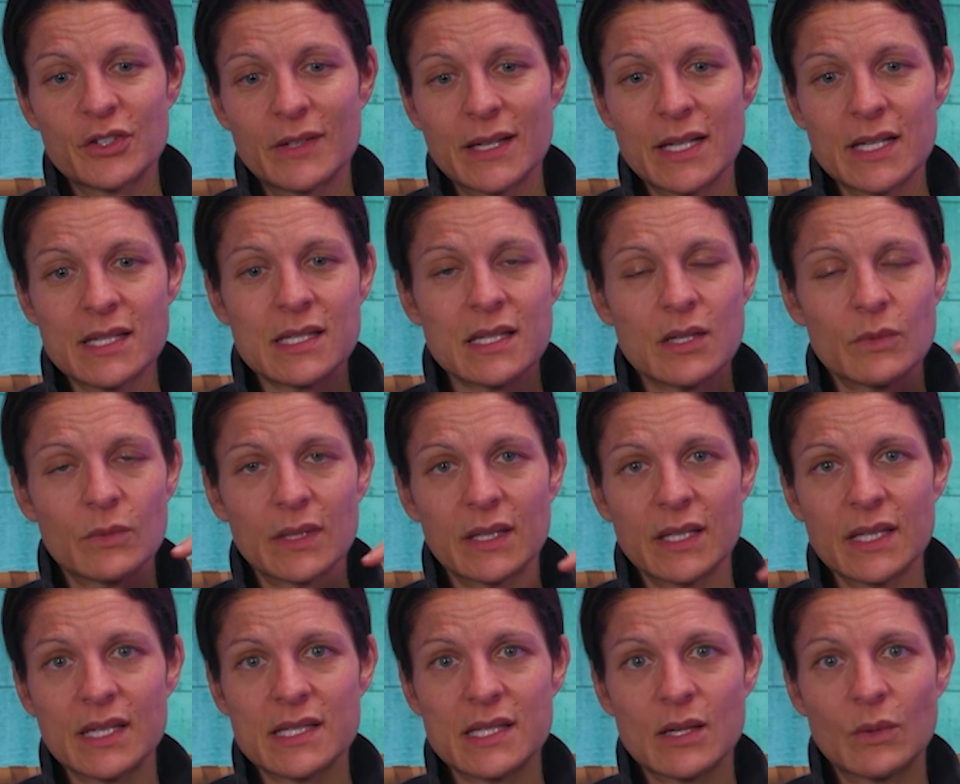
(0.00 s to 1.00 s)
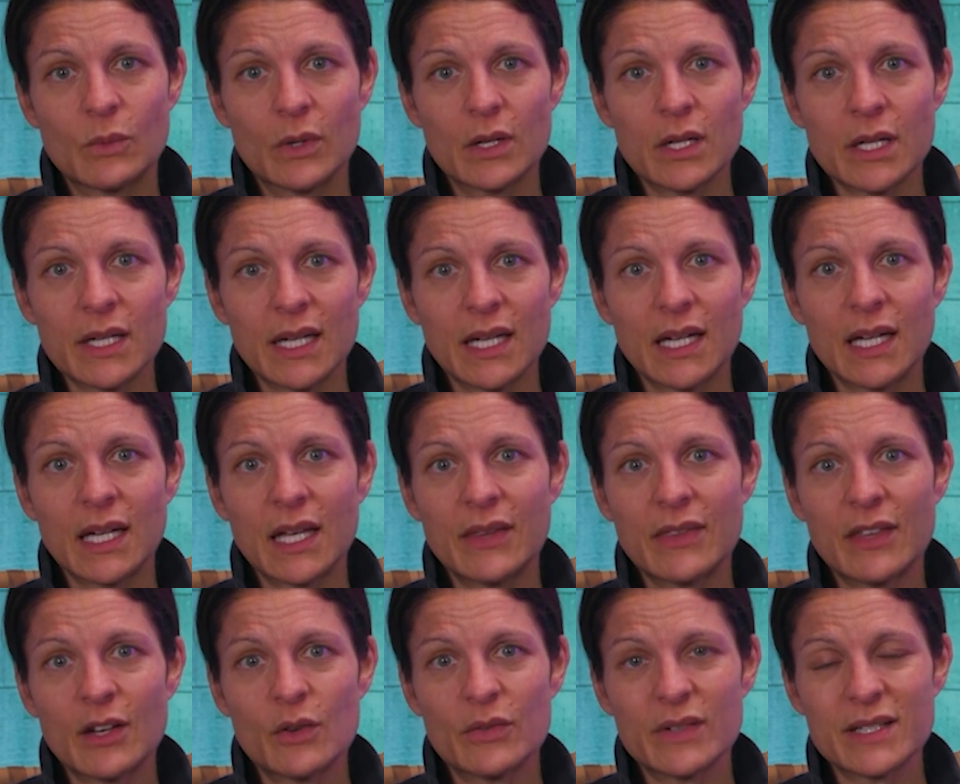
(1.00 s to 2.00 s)
Your insulin really isn't working.
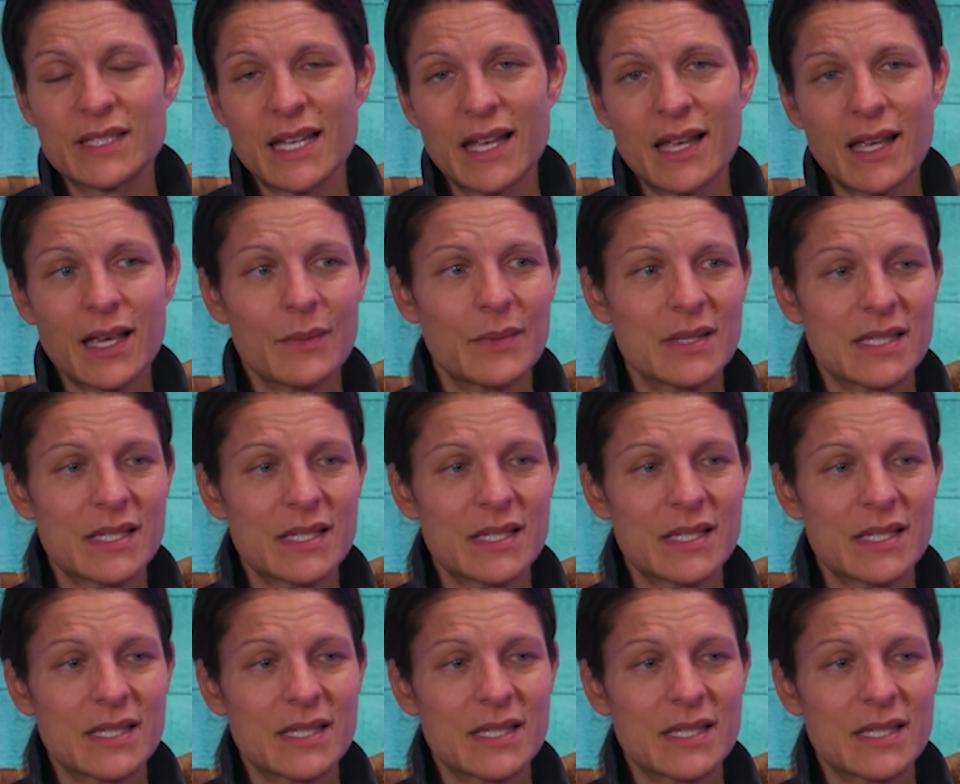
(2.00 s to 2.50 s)
And then over time,